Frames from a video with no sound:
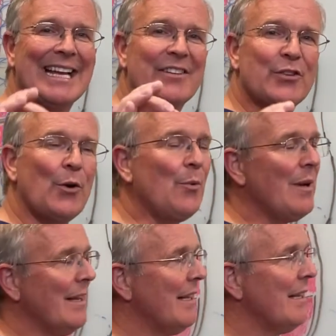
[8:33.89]
And so
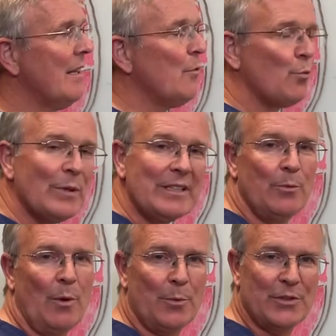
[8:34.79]
really
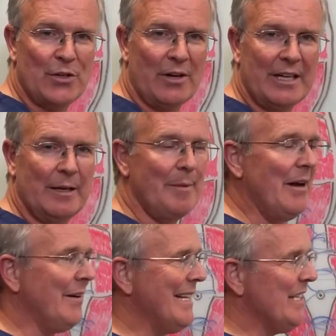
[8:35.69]
what we're talking about